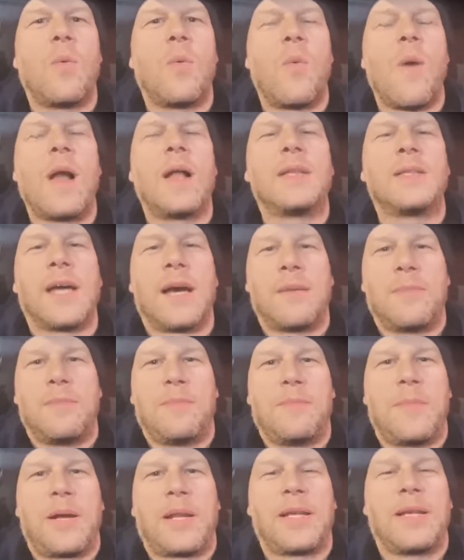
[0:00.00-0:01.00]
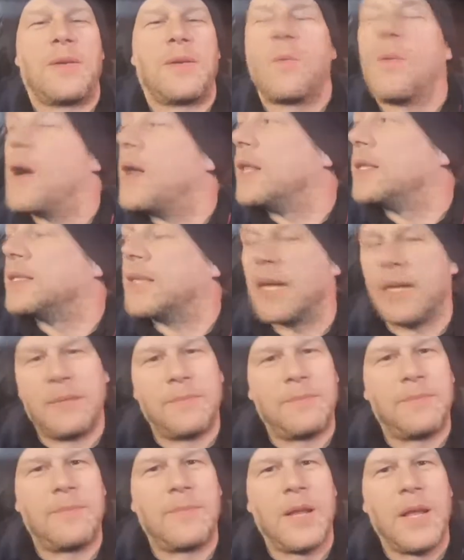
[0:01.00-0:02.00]
Well done, buddy. Well
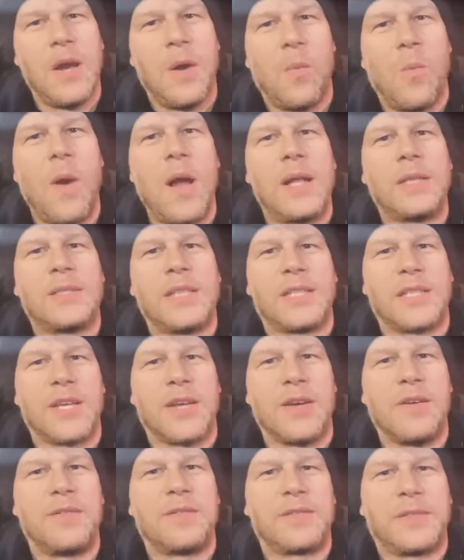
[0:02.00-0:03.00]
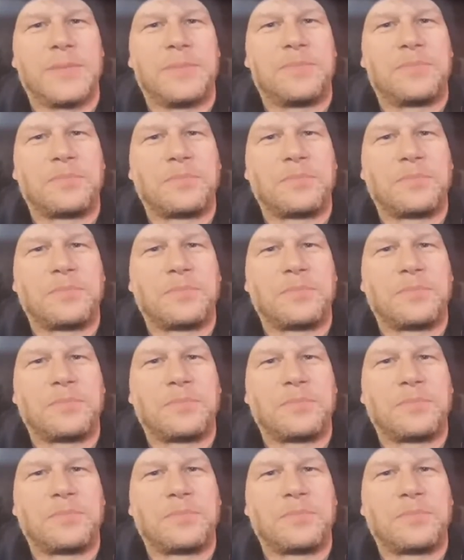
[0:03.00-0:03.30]
done. Well deserved.